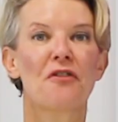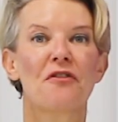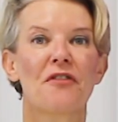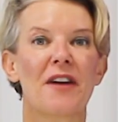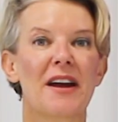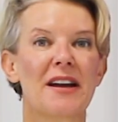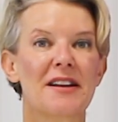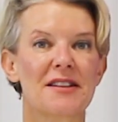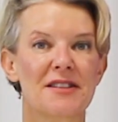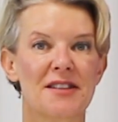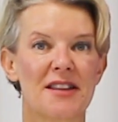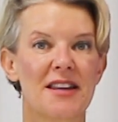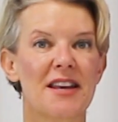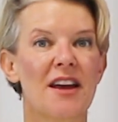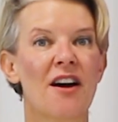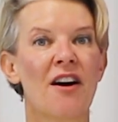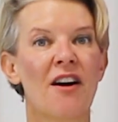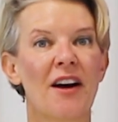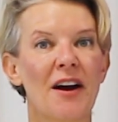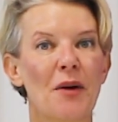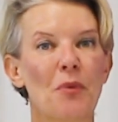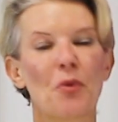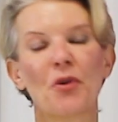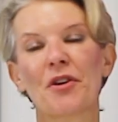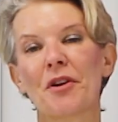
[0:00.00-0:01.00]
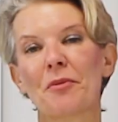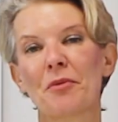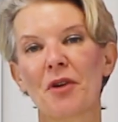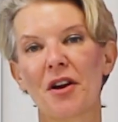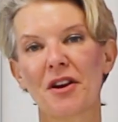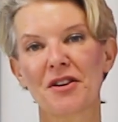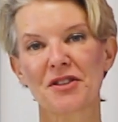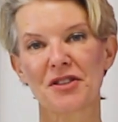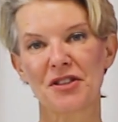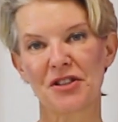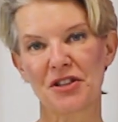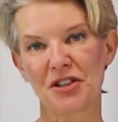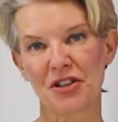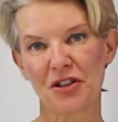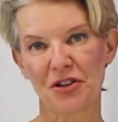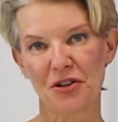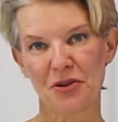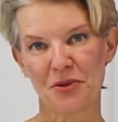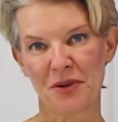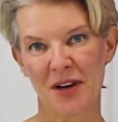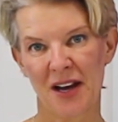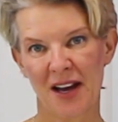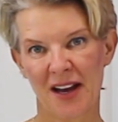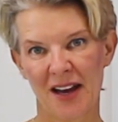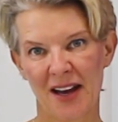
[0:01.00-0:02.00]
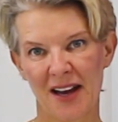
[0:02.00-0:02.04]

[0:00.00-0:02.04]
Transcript: faint to the eye. What I'm going to do